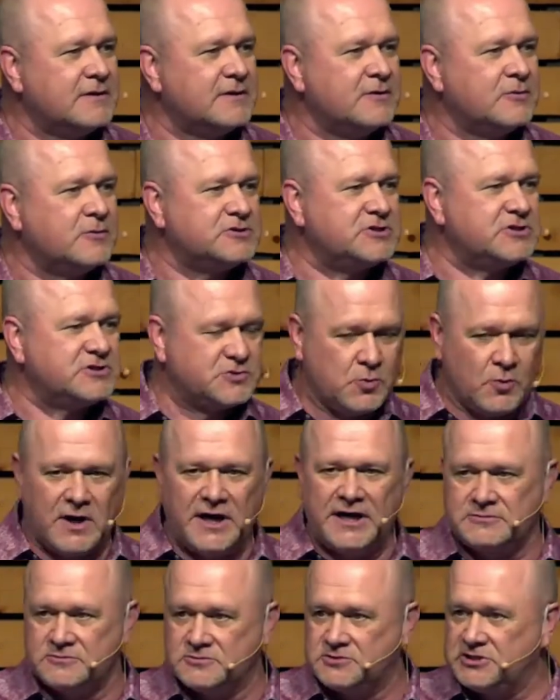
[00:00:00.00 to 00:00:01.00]
which is
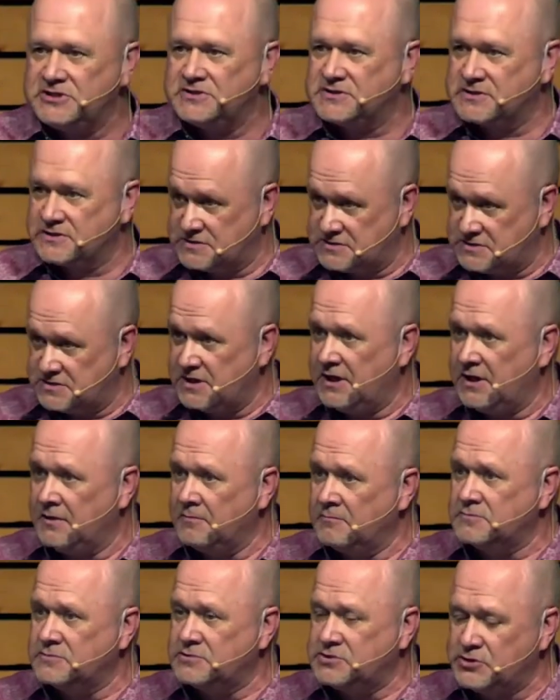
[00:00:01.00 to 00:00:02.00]
what Jesus
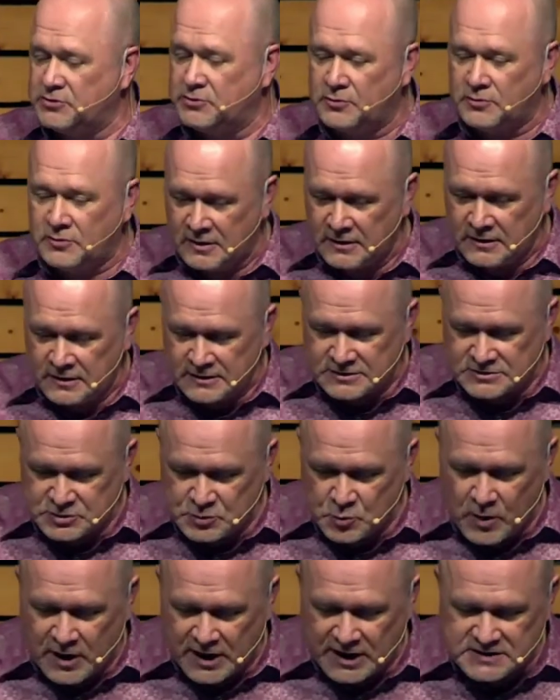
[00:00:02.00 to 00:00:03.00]
seemed to
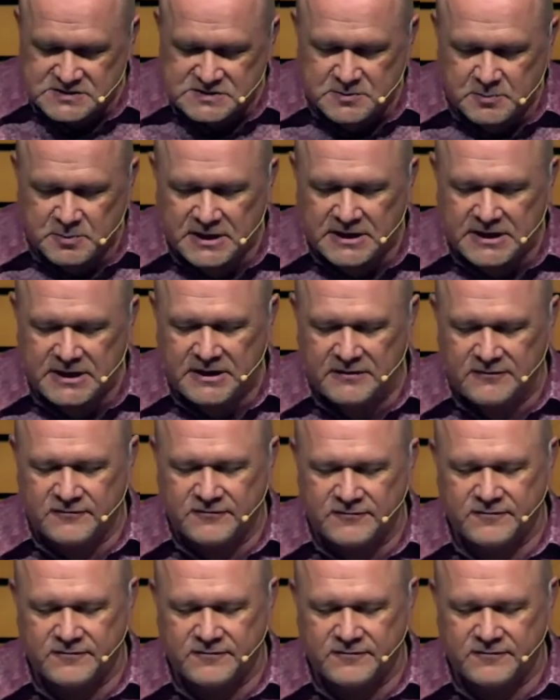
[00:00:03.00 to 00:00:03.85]
want us to believe.